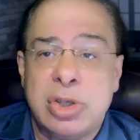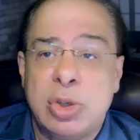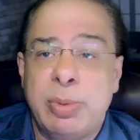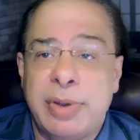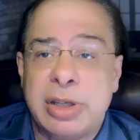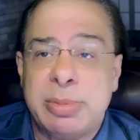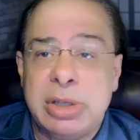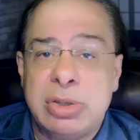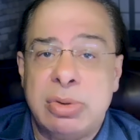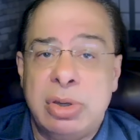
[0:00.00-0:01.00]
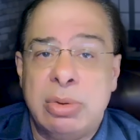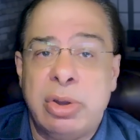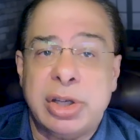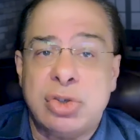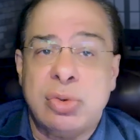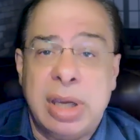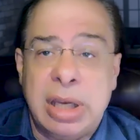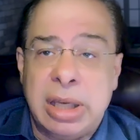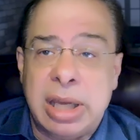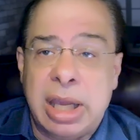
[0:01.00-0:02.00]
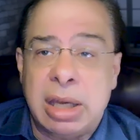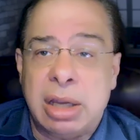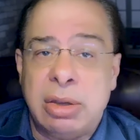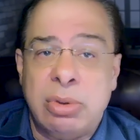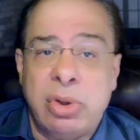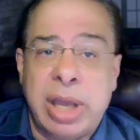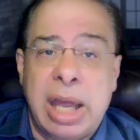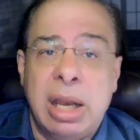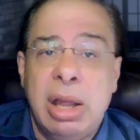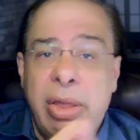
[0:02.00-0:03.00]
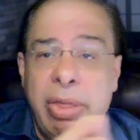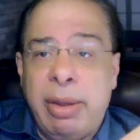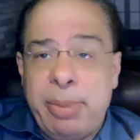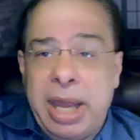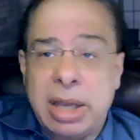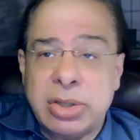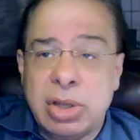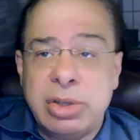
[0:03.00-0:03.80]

Supervised means you, you look at training data, you look at the past.